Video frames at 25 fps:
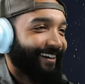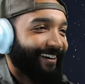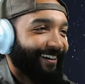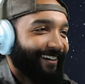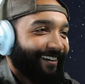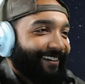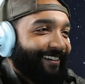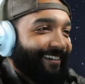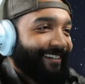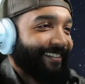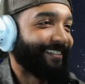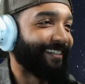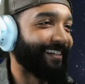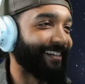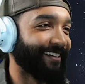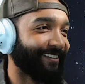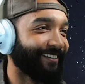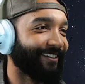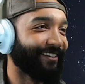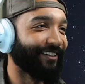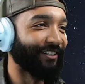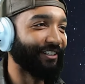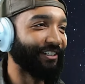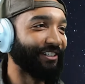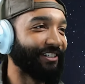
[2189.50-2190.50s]
Oh, it's getting a
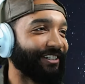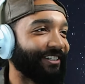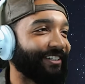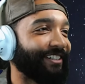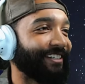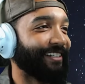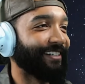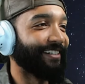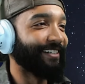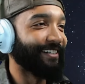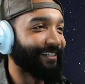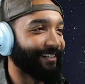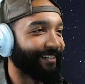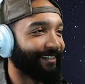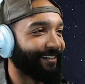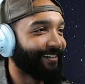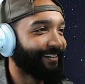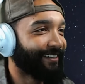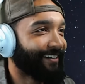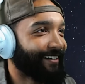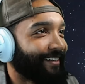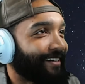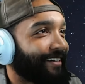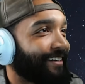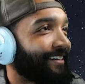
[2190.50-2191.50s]
little chilly in here.
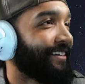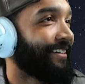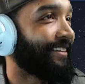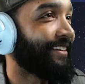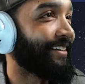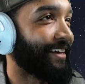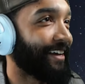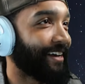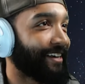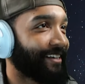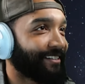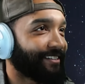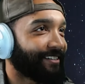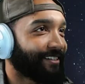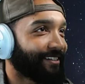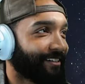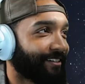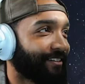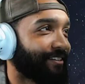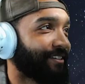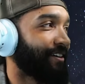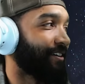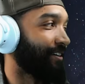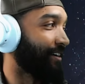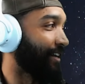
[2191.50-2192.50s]
The AC
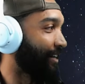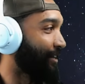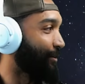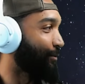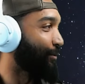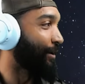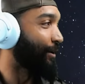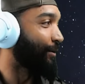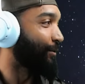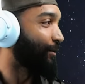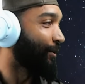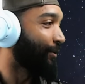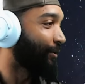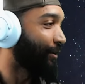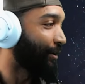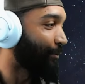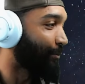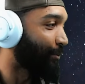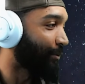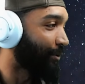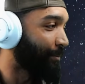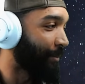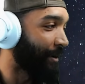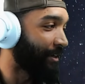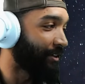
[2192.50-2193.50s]
is on. Anyway, okay,
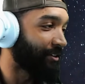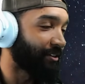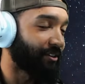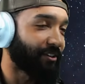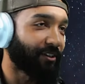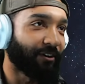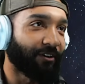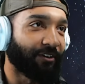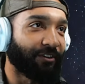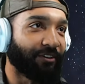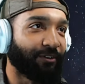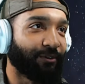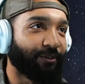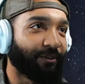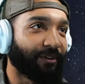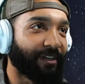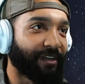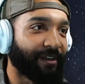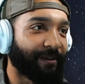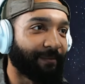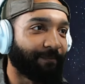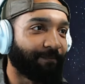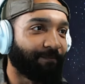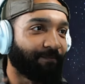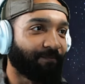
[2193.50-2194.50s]
we're about to start a new
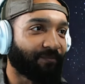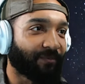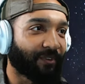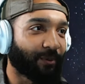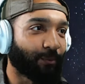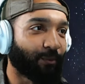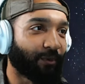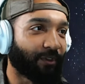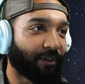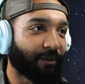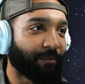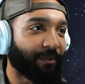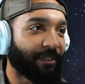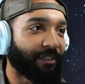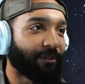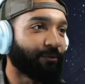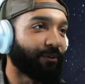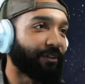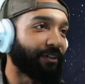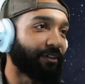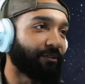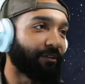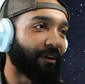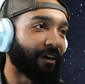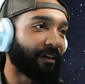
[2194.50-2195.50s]
game. We're going to be
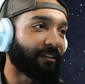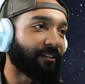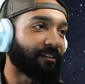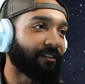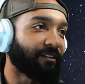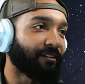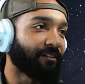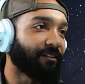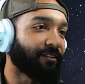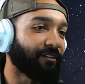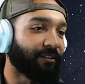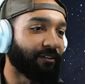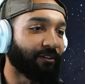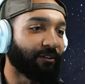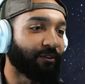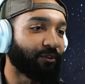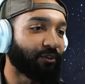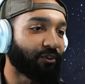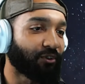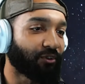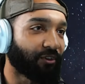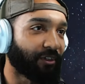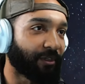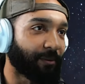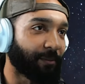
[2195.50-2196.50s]
redirected into the new
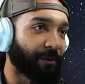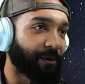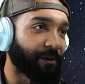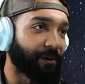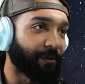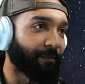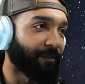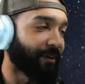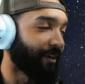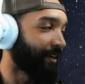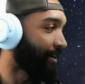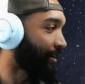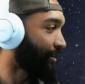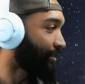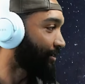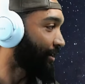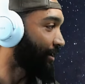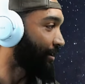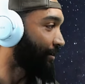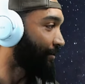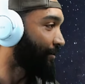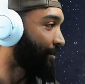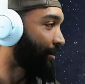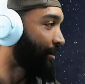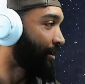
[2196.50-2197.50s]
stream here, but I guess
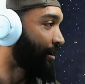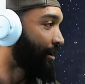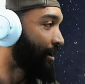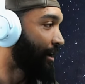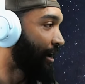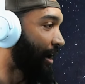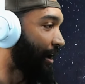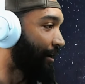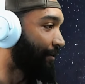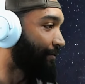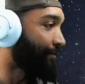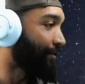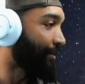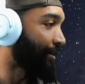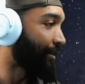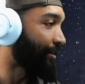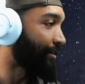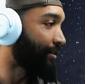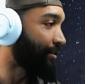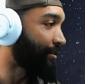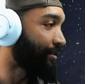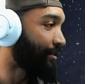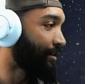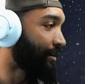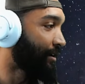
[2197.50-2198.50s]
I
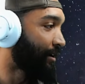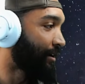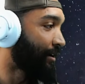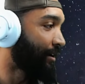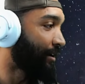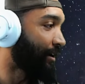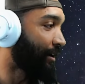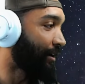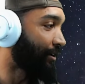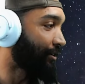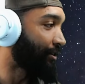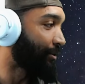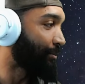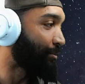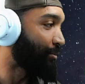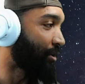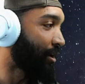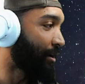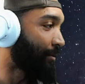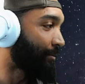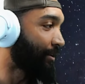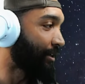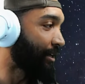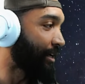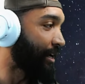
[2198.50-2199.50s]
figured I should
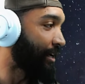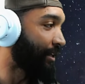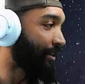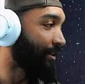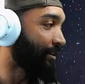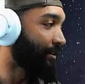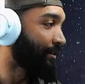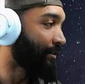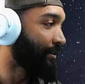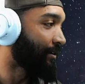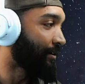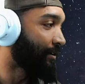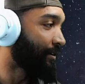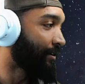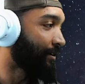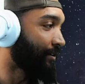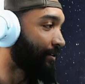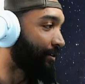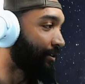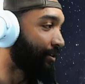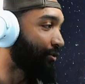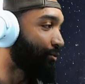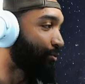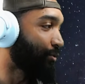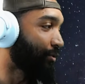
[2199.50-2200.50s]
probably end
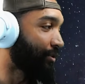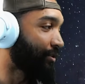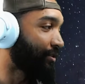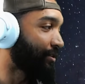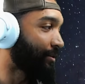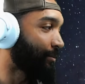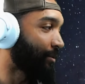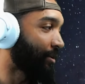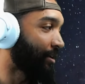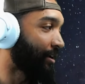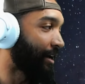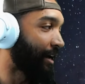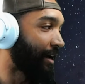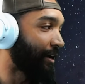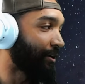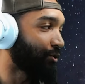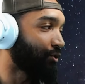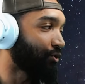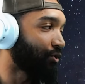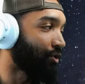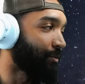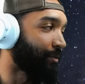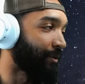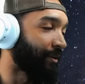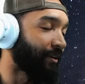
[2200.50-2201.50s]
this with some kind of
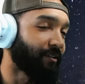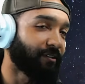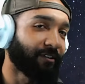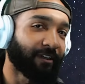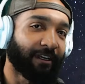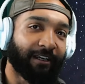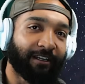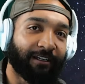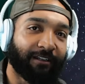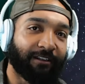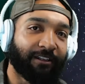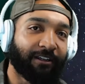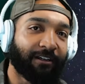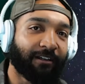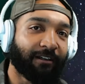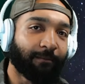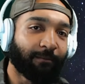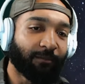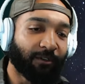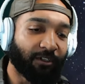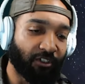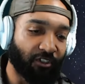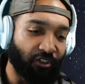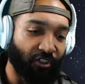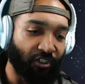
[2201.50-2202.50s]
outro because I think I'm
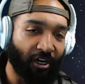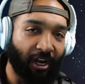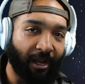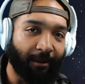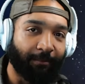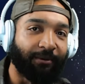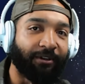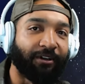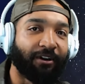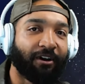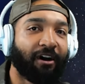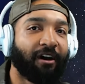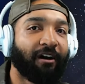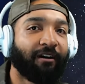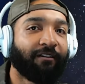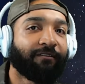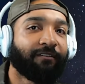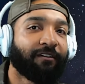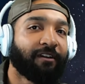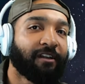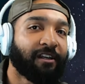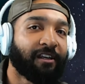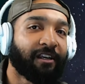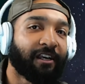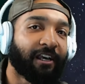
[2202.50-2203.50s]
going to chop it off
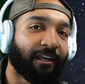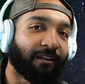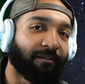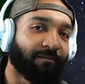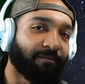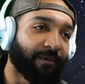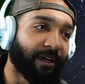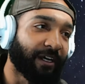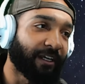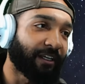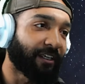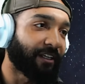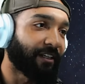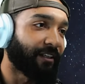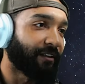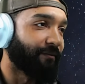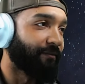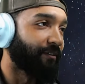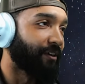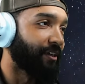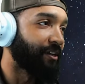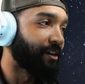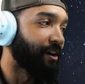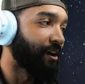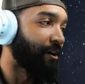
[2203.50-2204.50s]
and make it a
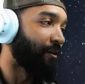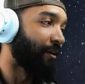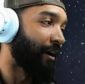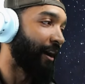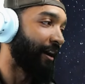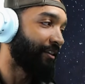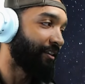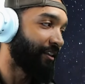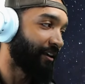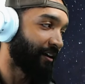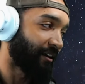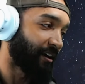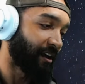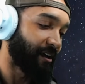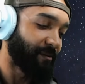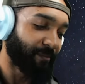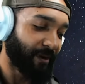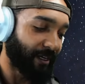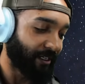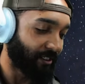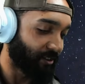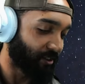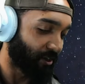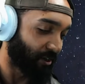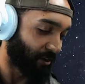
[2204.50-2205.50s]
video. I think I
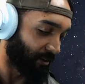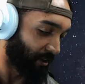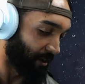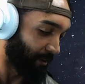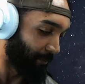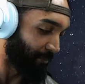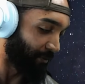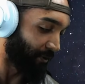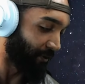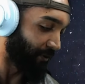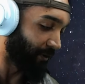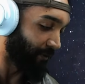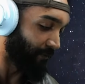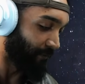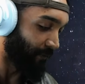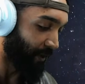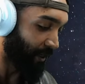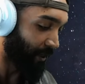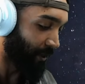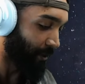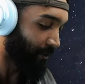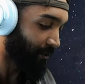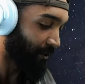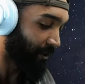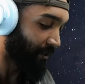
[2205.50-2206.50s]
might start uploading
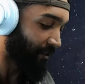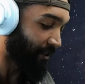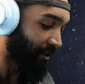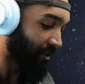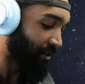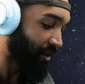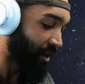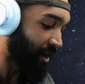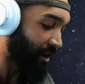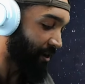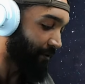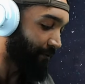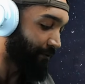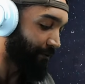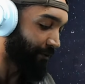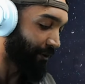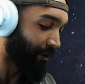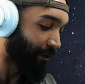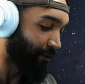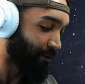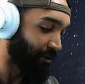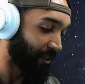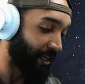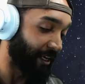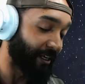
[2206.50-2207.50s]
videos on this channel. For
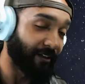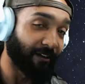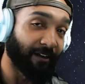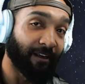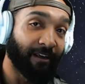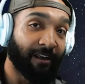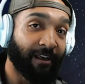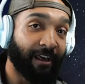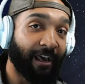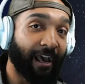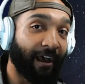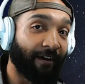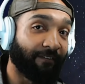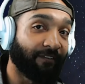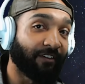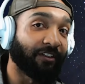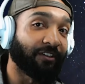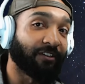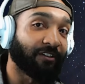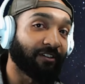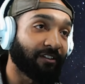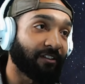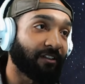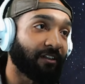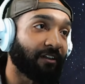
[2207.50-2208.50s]
those that haven't
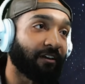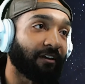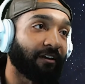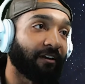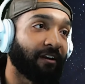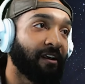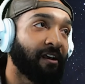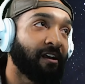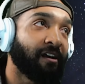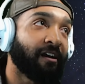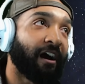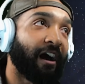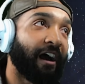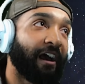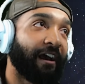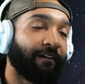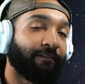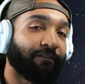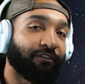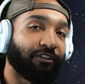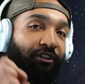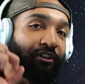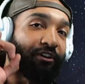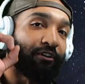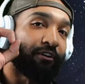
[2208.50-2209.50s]
seen, I have
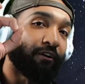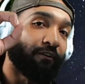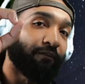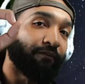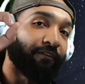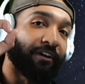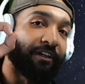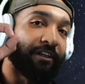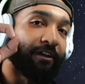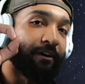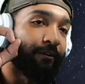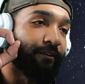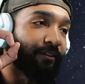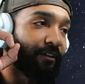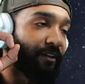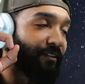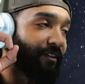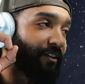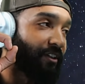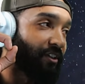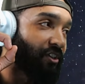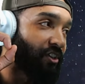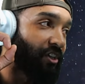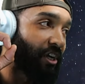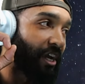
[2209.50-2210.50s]
0 videos on
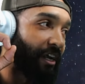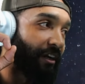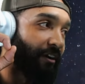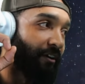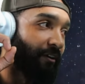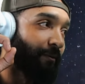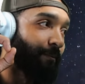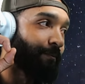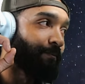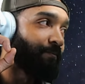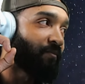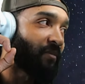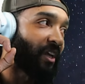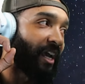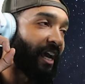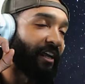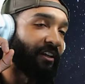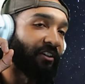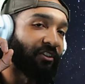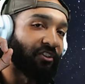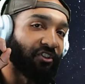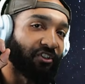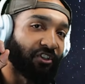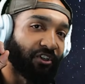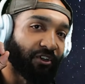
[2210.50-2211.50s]
this channel
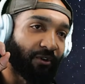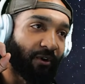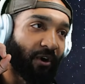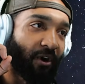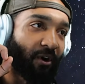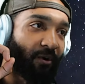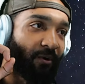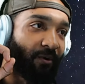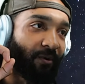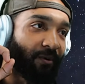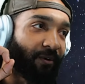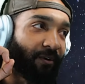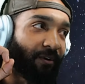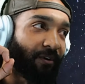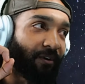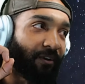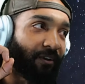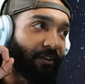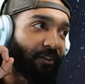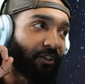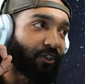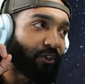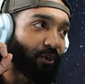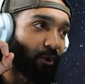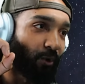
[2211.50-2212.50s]
and 0
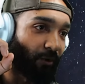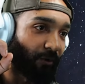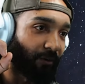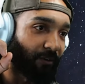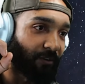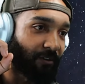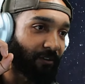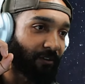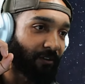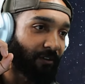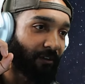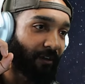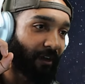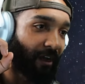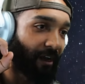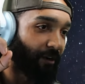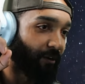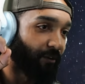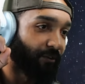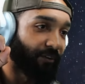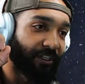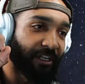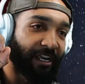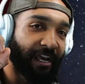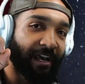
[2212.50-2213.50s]
shorts. I
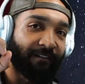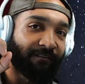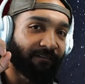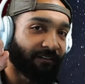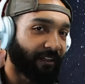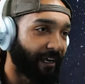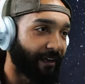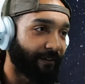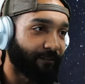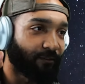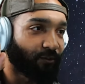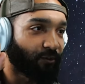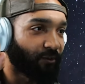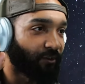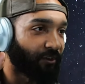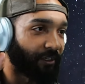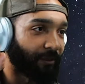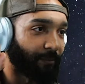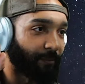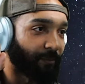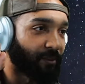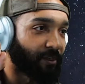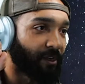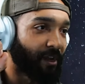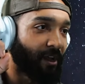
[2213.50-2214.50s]
only have live
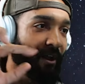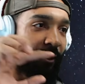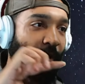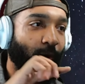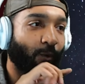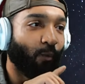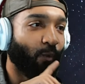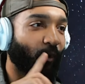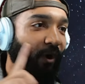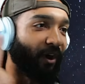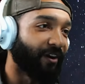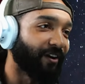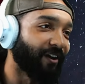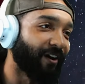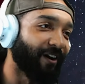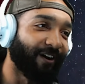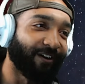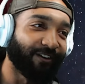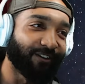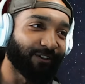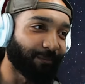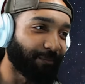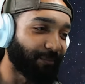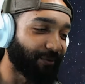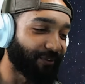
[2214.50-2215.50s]
streams.
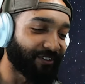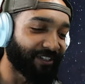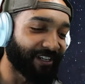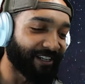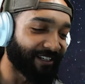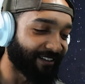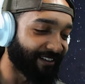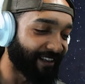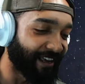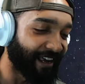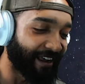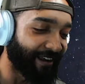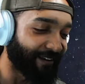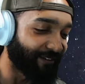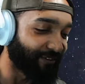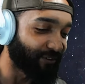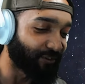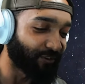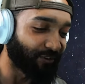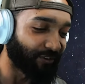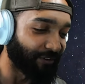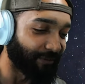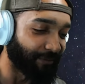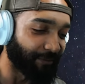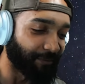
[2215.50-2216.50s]
100% live
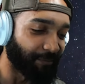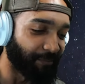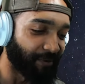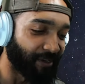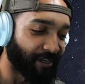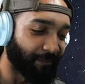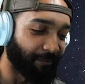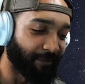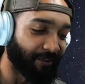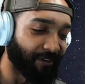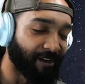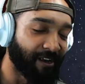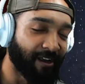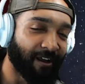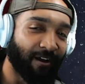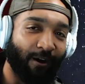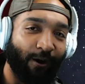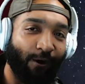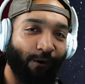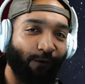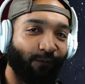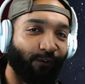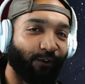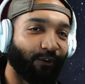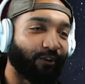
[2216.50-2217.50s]
streams, baby.
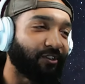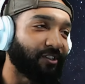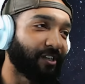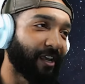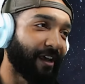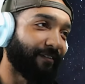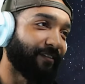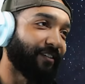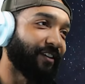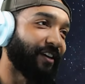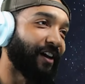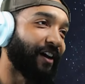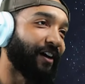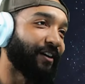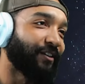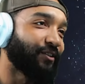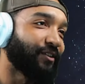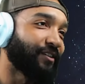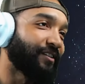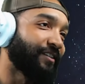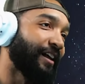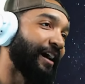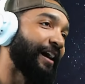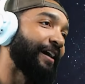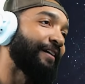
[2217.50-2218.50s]
Over
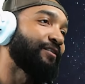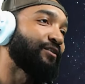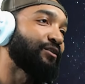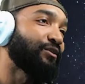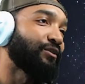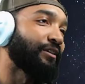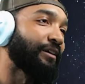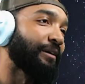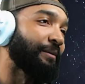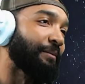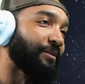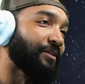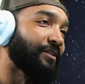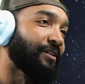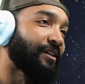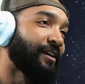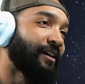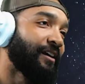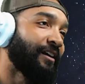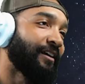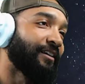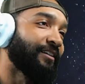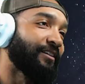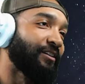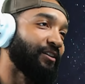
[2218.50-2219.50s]
700 live streams.
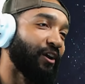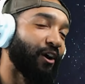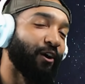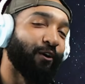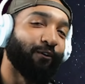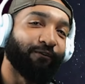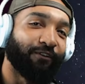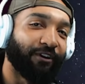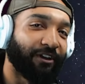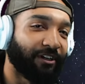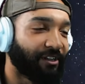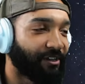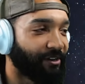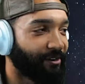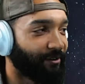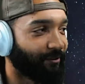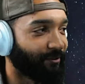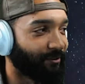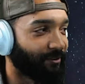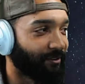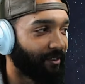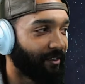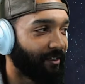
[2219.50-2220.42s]
No videos.